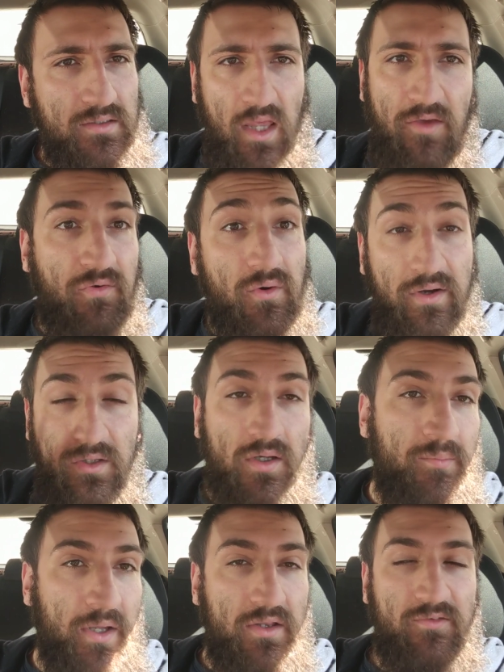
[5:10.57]
If you're into
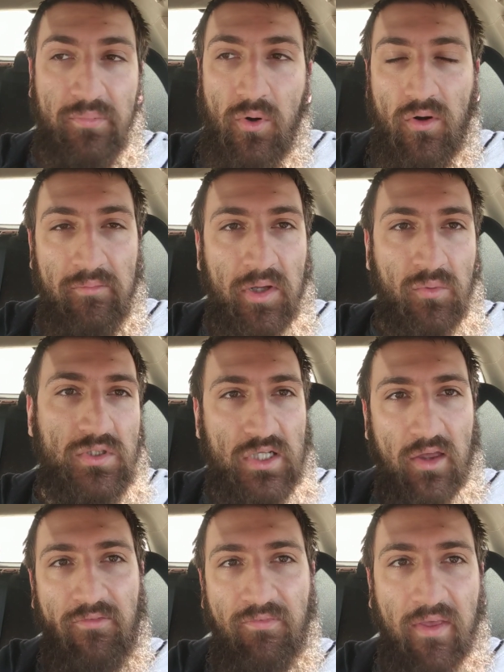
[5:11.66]
competitive programming, which
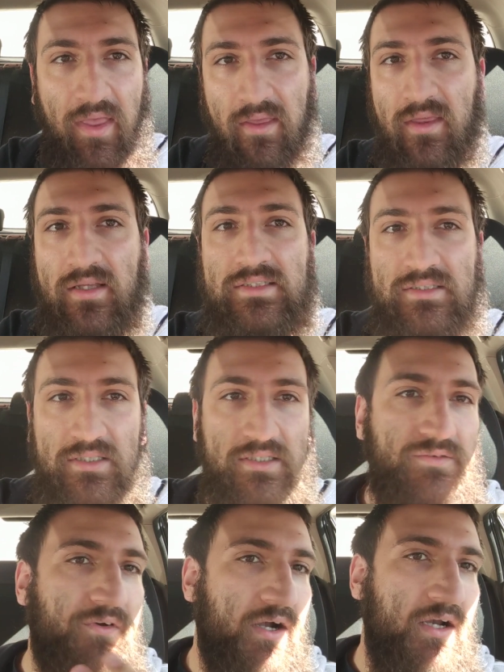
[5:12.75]
I think
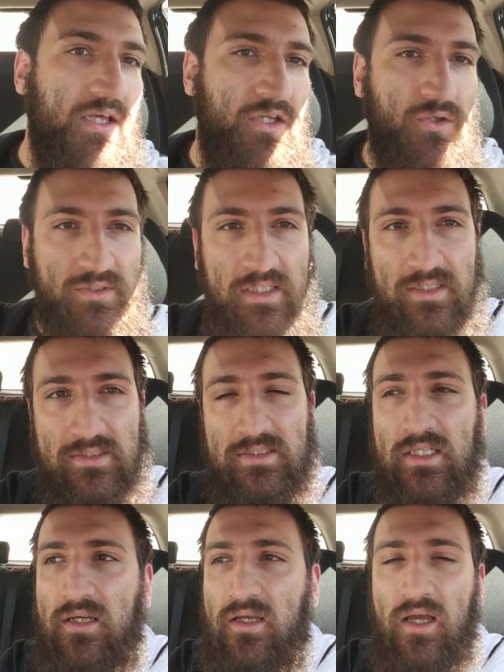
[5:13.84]
is fairly
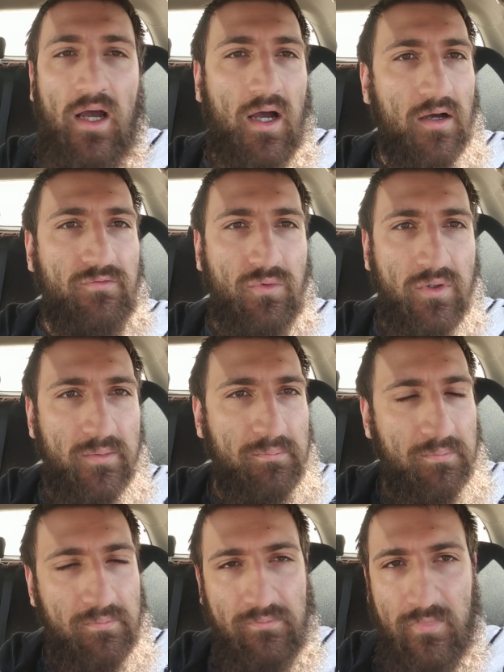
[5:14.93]
useless for the
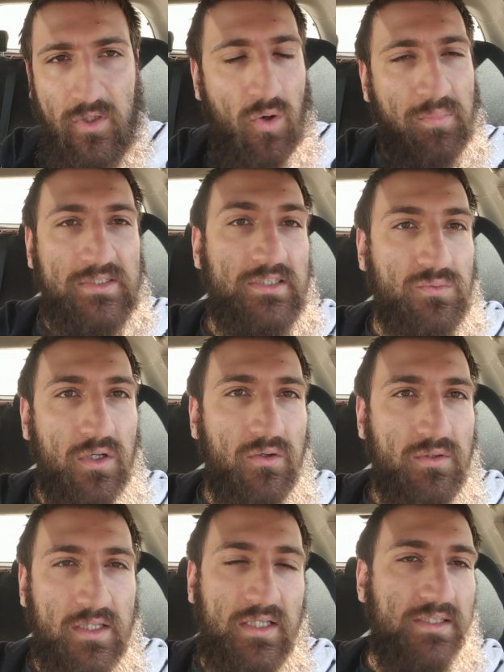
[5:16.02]
business
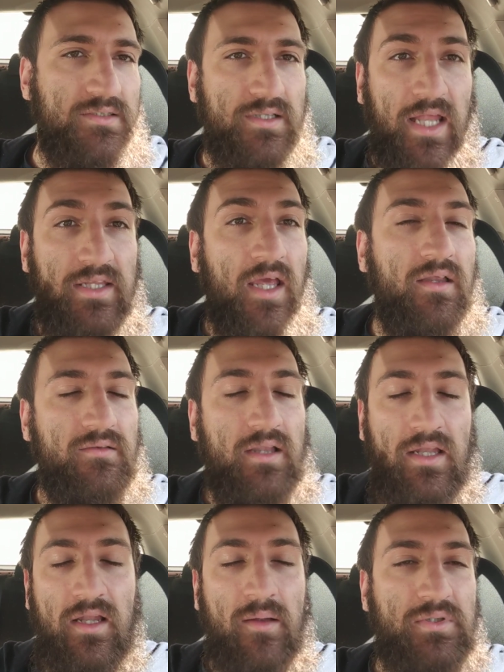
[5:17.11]
world, at least
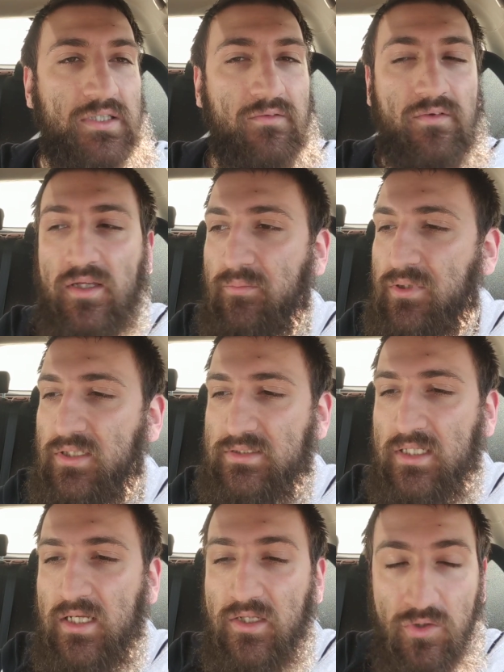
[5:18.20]
99% of the
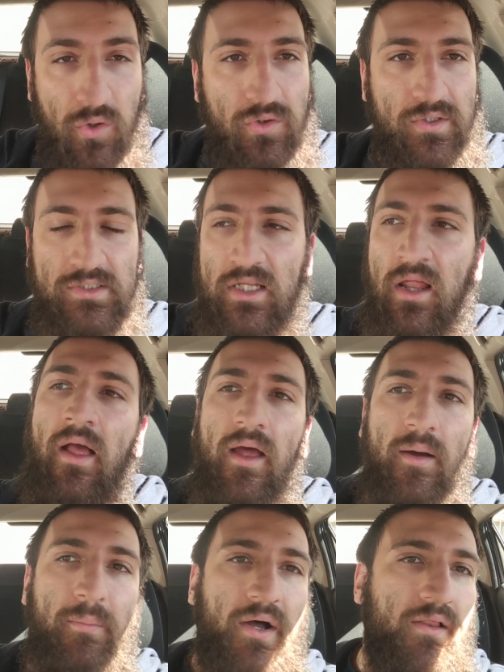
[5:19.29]
companies don't use it.
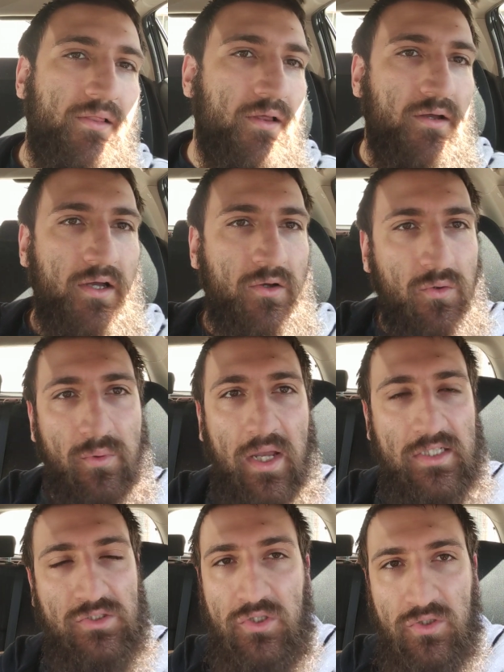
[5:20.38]
But a good
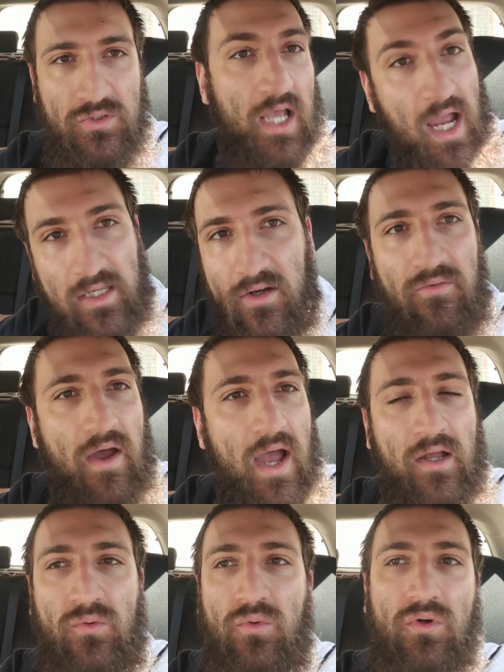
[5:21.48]
way is to use
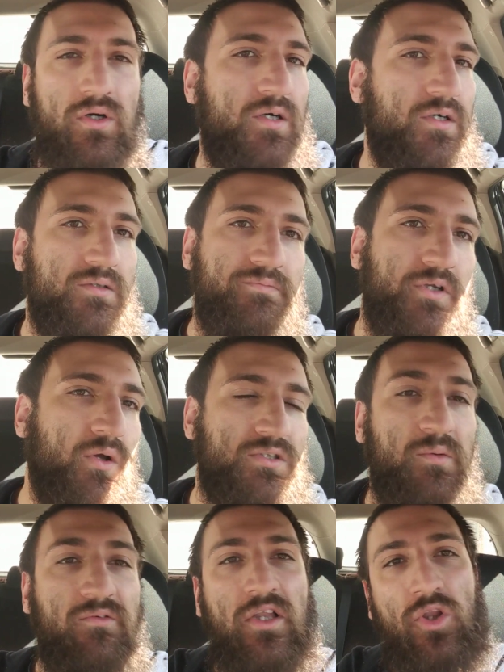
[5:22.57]
HackerRank or
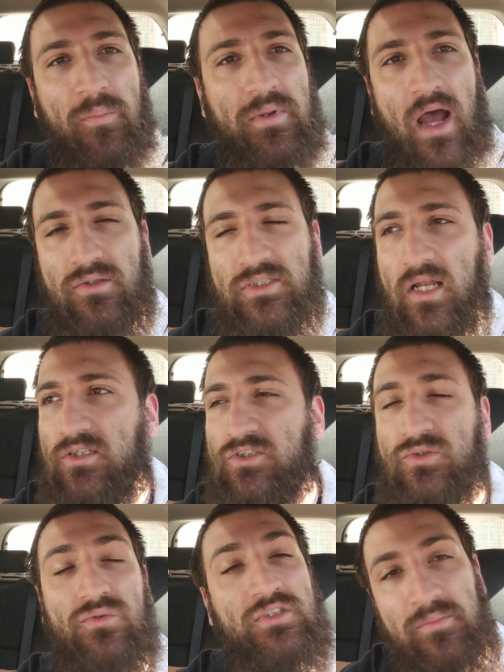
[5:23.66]
some of the top tier
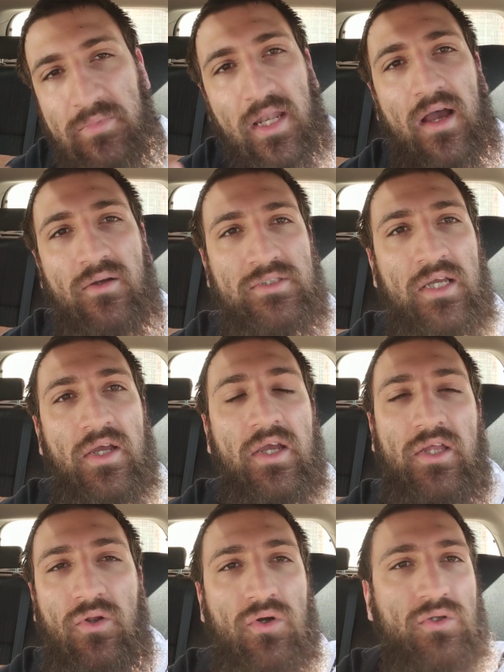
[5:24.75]
challenges or something else
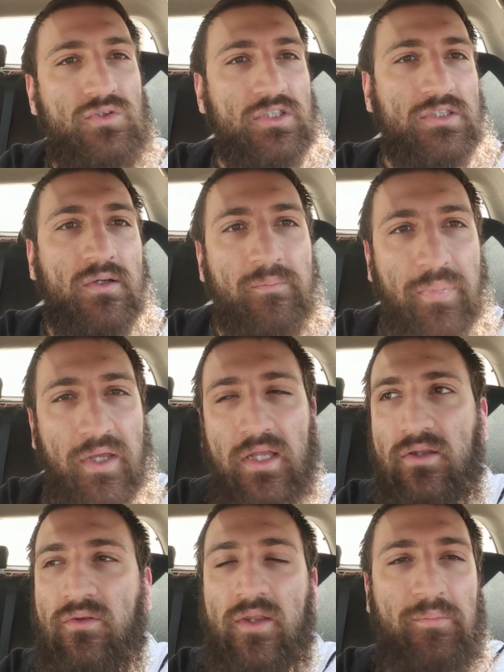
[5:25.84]
in order to just
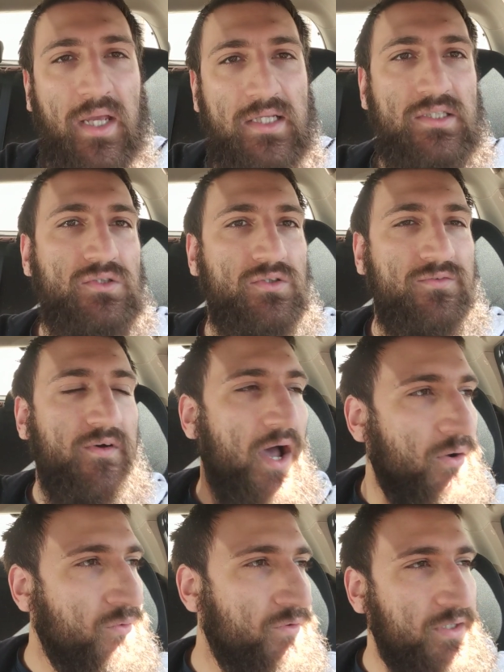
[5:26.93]
compete on the basis of
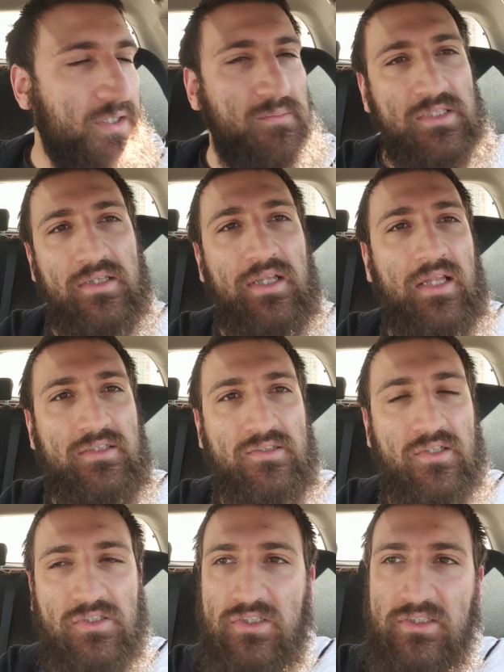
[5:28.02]
algorithms and data
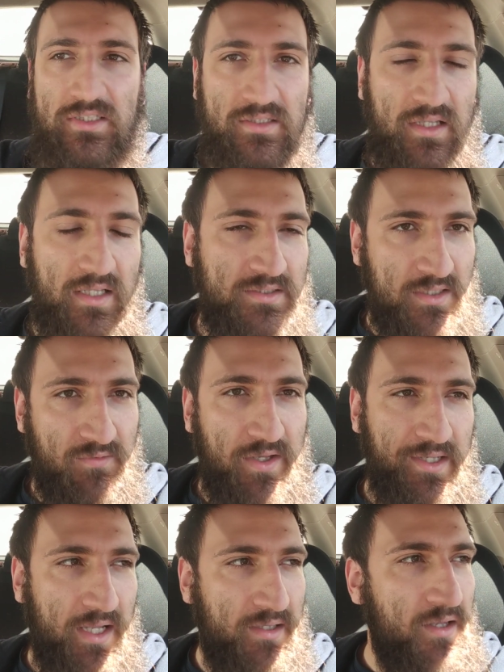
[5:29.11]
structures and stuff
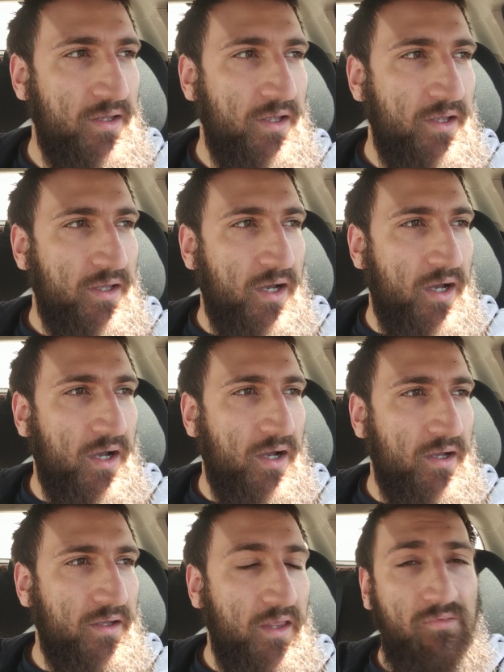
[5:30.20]
like
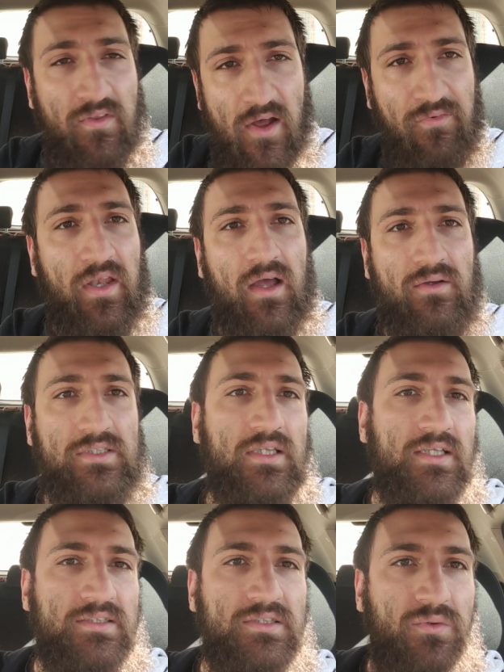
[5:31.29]
that. If nothing else, at
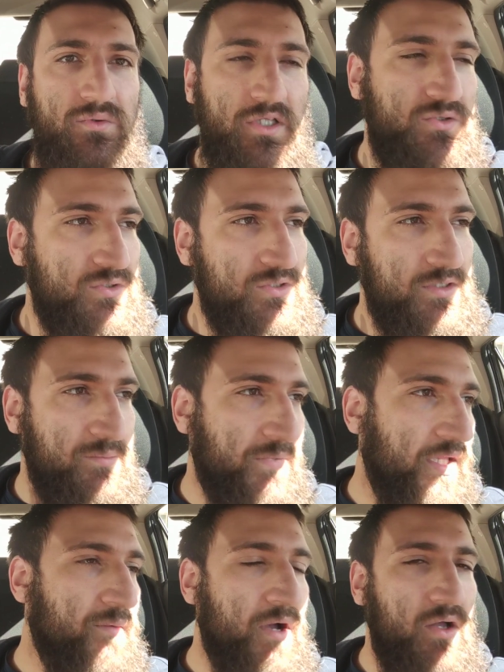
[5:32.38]
least this will teach you
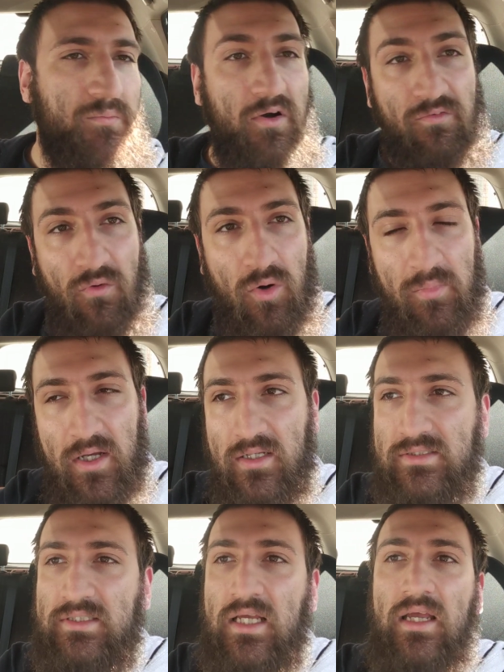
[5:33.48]
something about
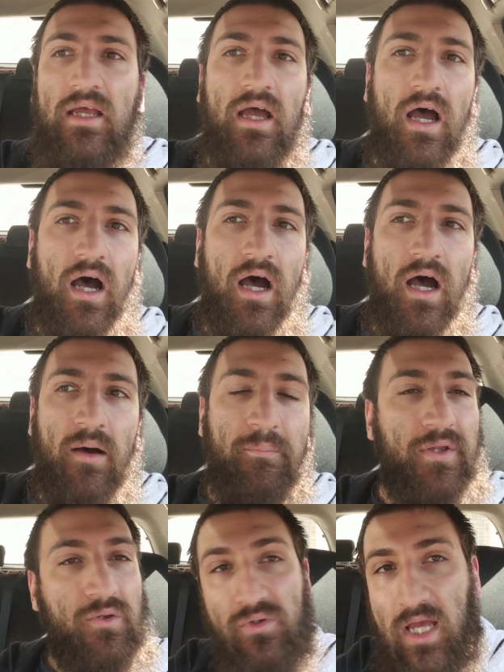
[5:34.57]
performance.
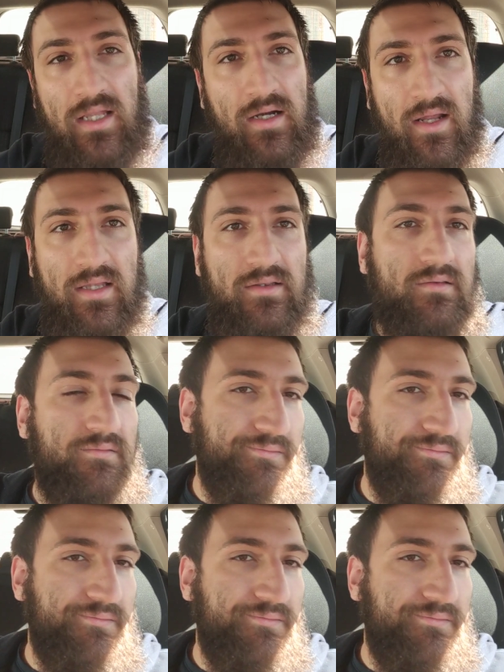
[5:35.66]
But on the other end,